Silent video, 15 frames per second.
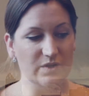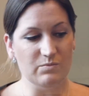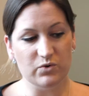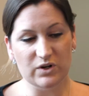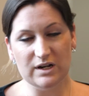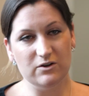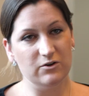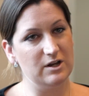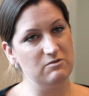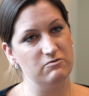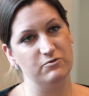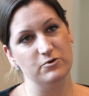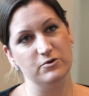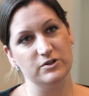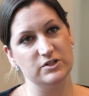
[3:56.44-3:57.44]
I'm really looking
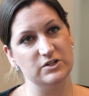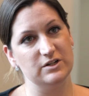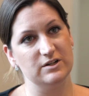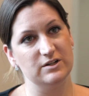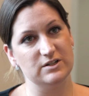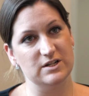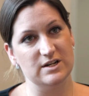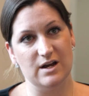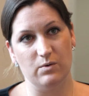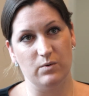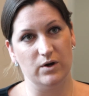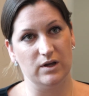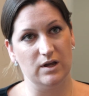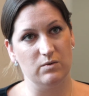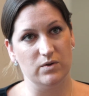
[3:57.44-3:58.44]
forward to
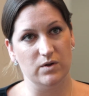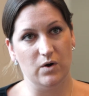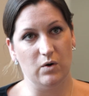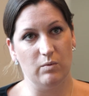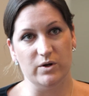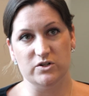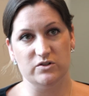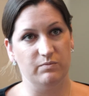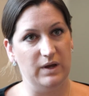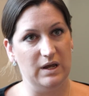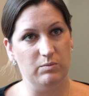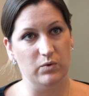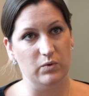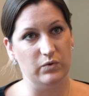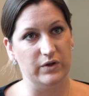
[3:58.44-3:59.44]
networking with a whole bunch of
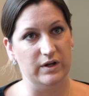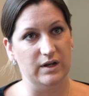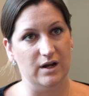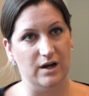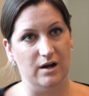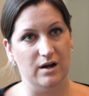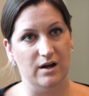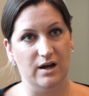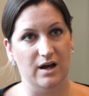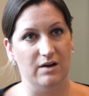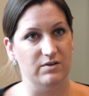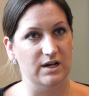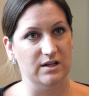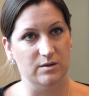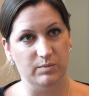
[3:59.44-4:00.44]
people that I
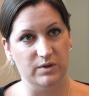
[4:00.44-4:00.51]
haven't had the